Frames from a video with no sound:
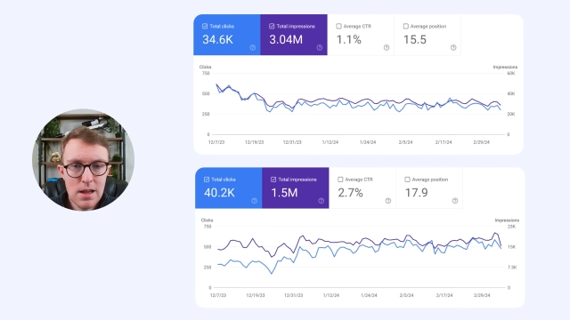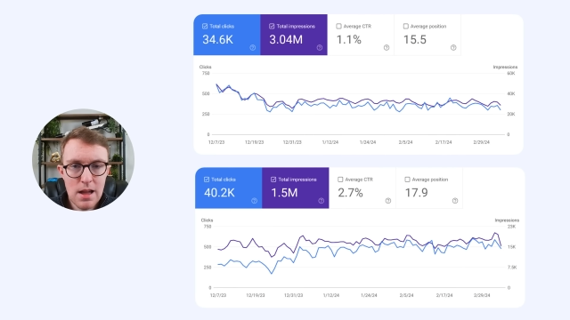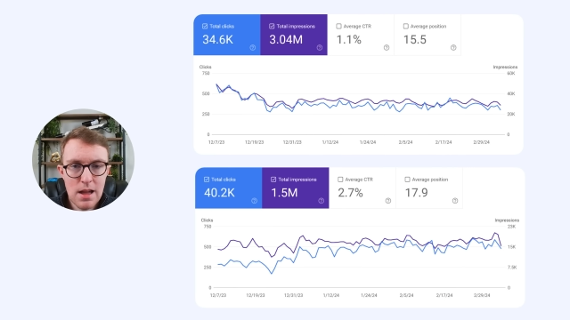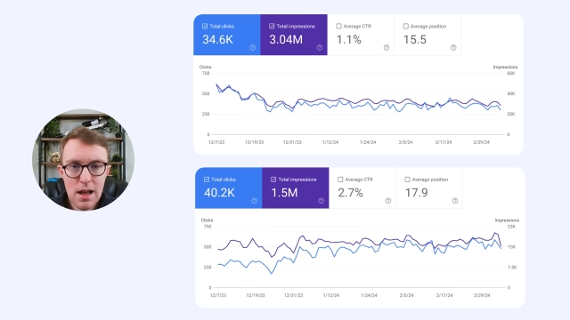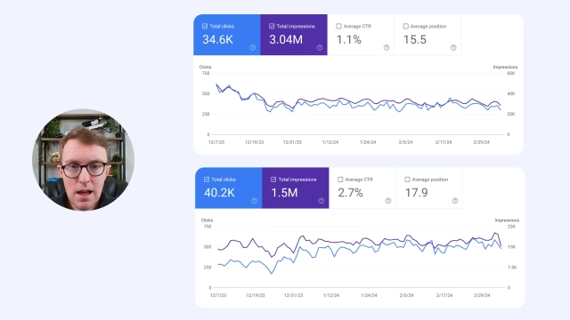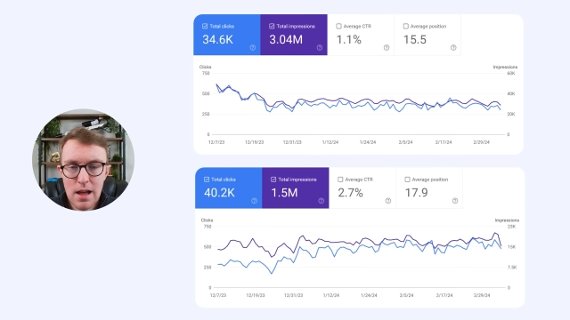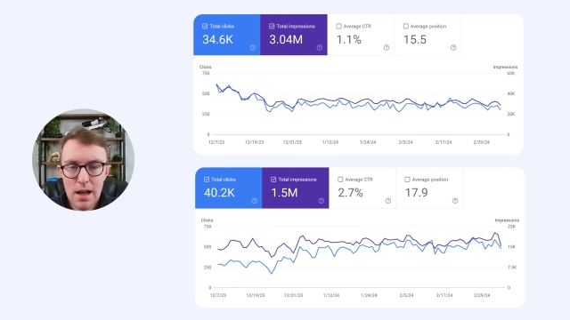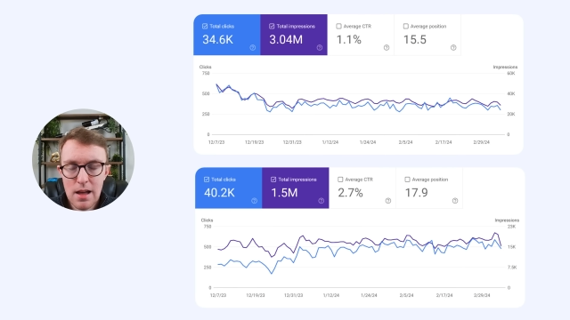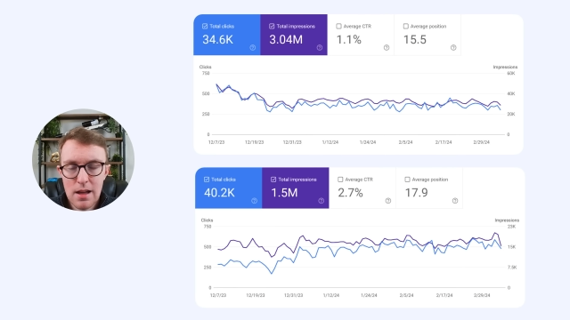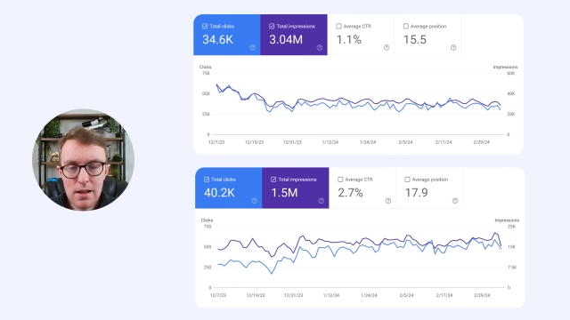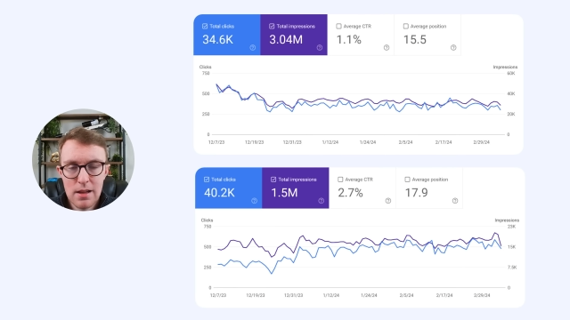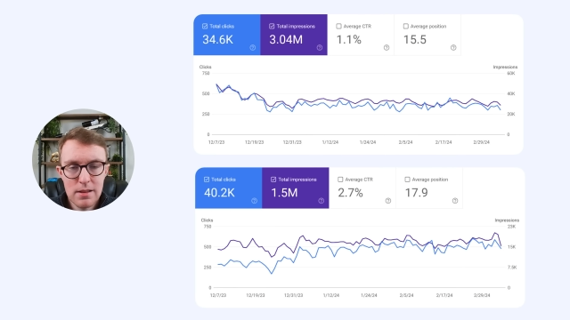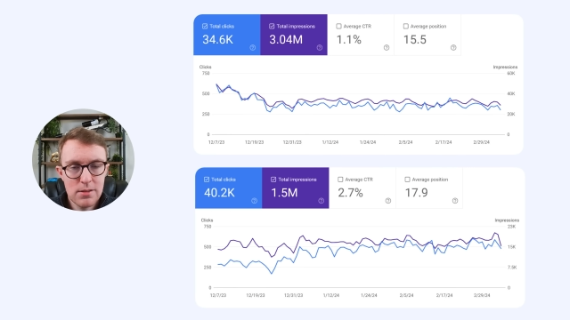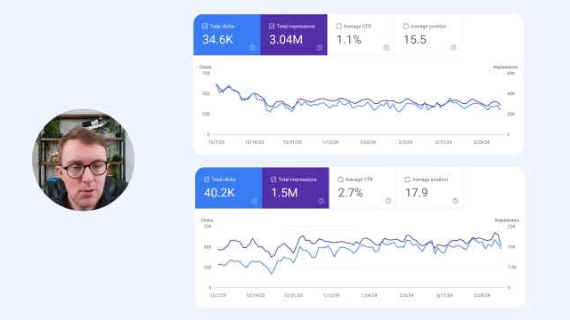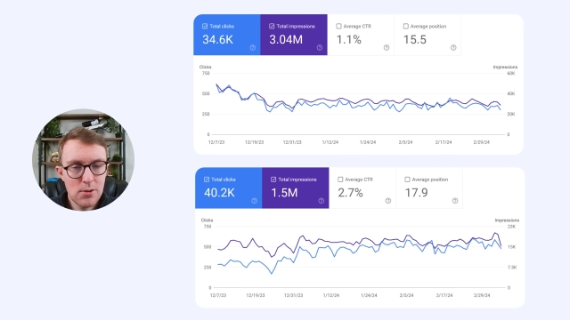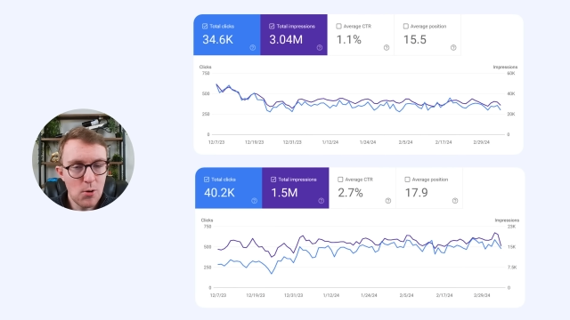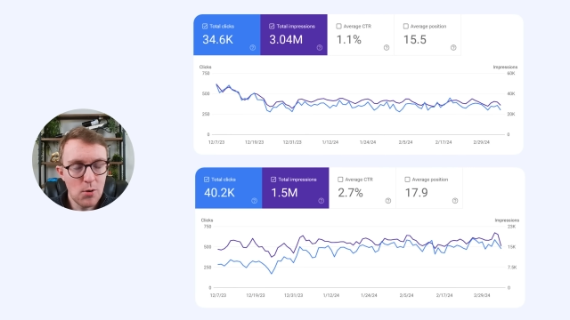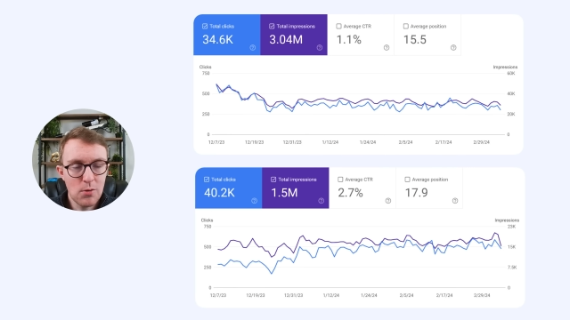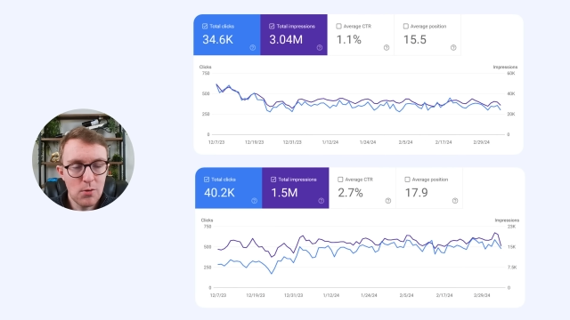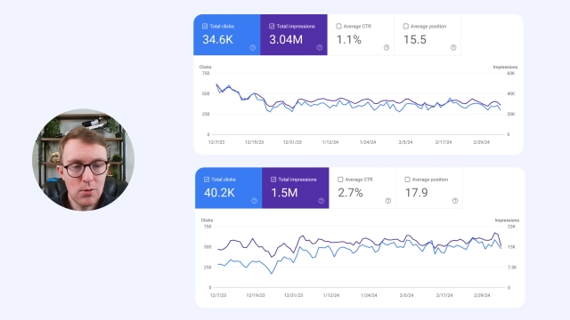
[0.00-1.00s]

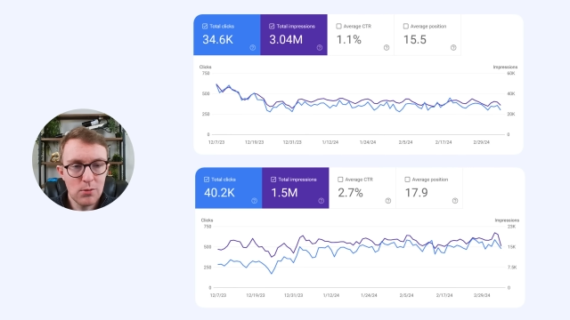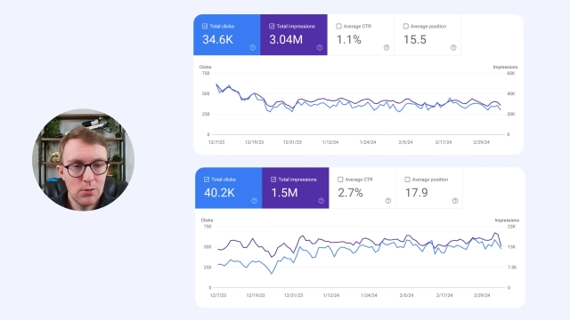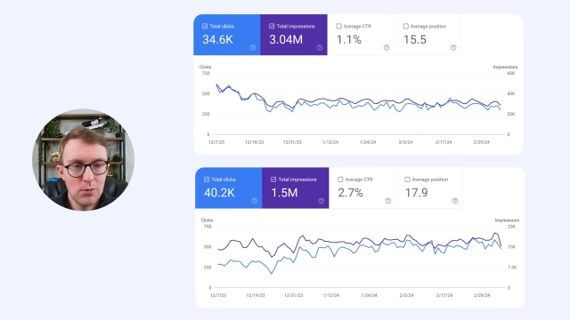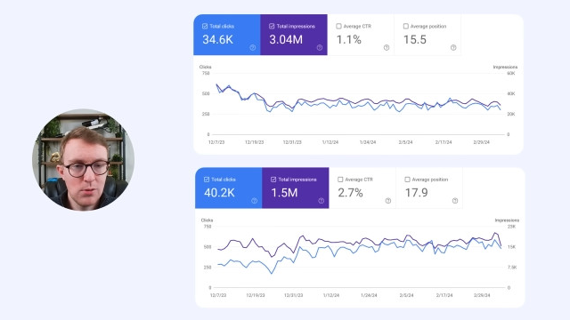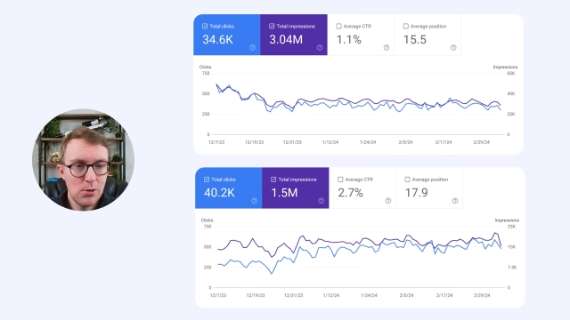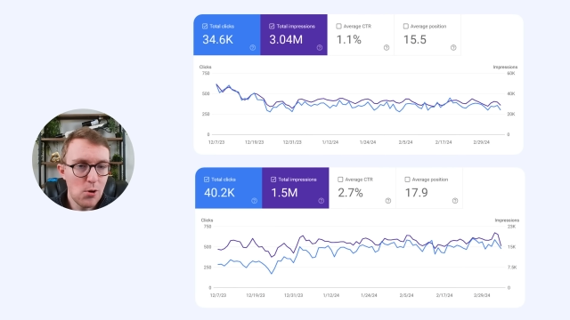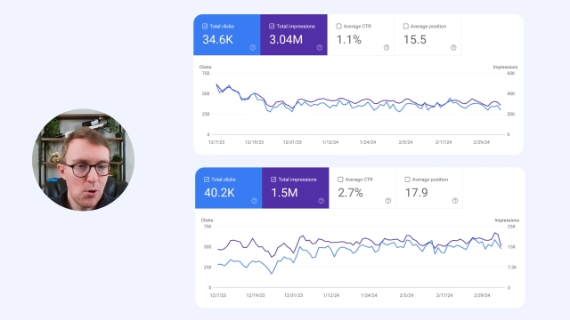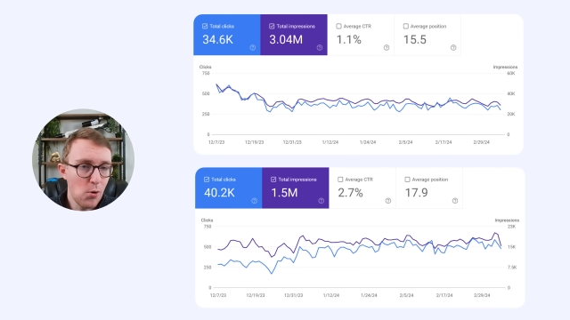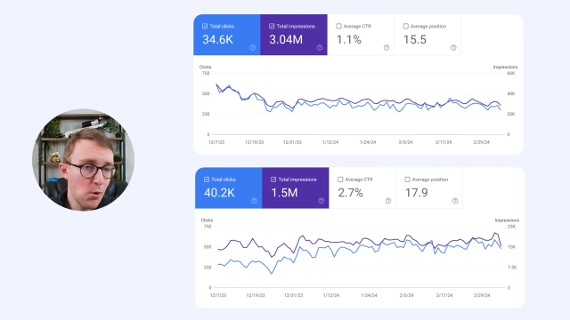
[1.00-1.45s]
No